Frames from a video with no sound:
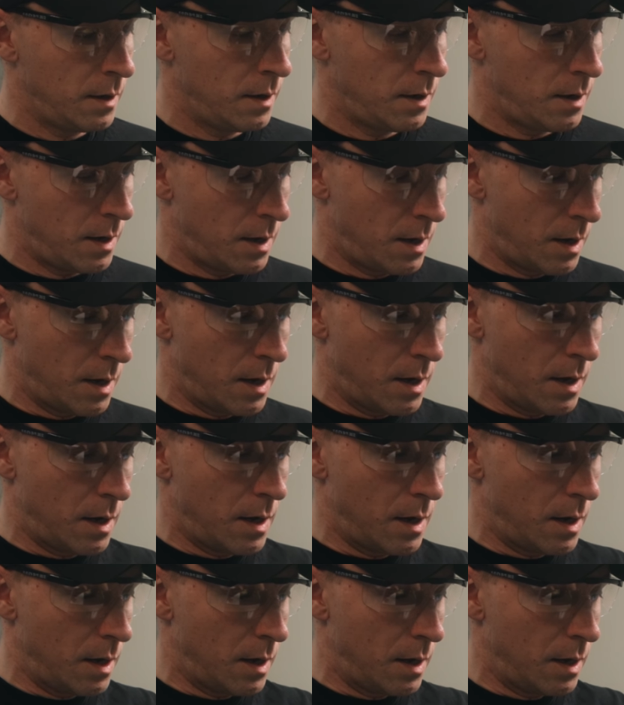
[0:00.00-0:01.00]

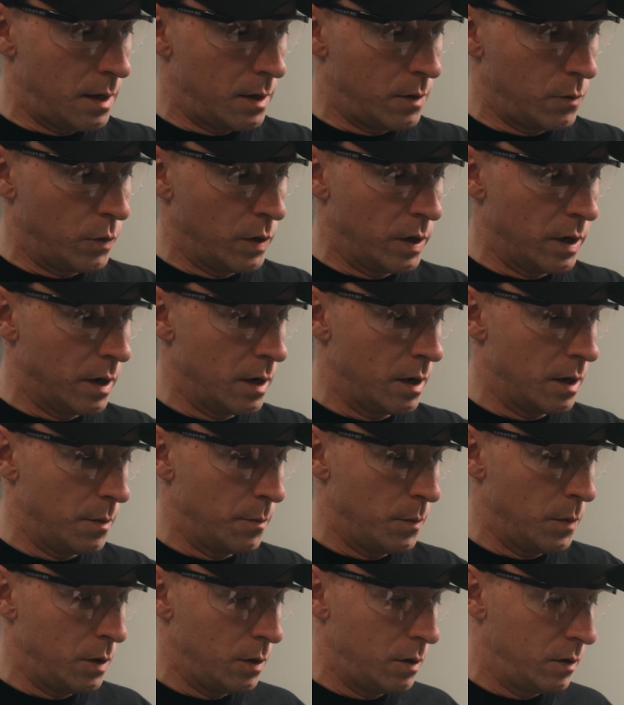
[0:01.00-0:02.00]
And we're gonna
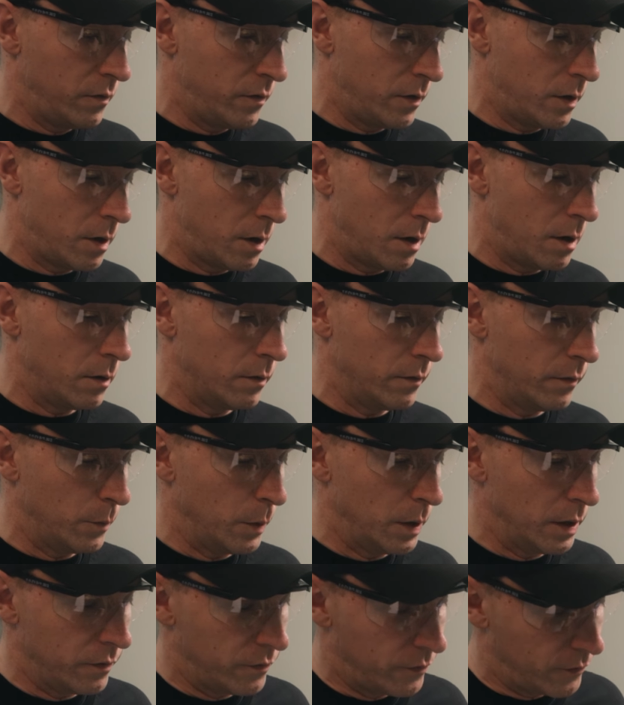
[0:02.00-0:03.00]
move on
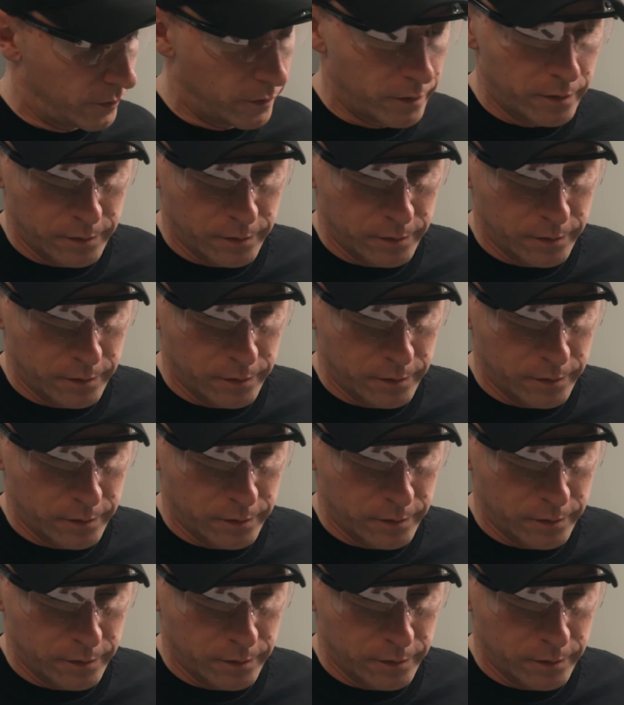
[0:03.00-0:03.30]
with